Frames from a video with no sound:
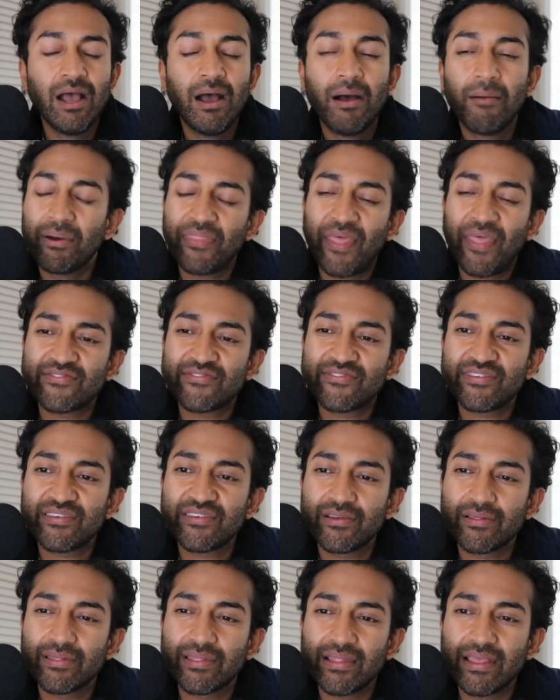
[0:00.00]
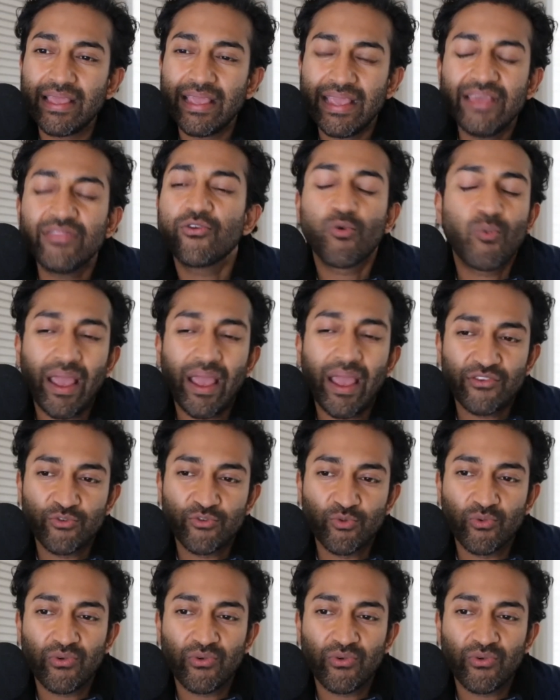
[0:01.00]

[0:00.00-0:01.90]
but that's either way is